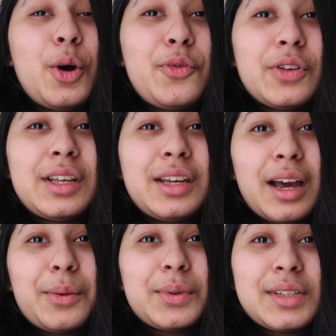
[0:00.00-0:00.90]
hopefully
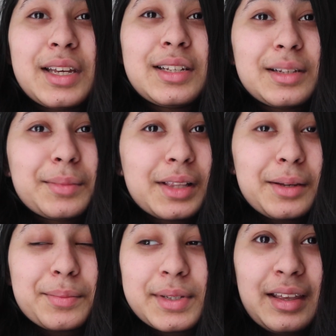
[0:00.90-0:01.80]
I will take some
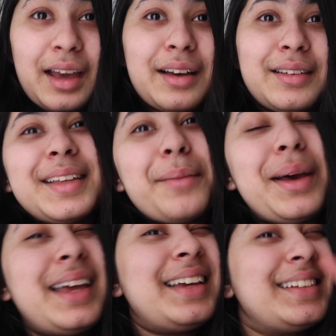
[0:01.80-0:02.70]
clips. Yeah,
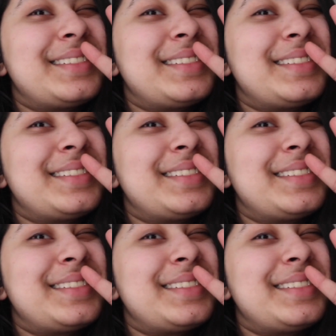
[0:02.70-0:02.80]
goodbye.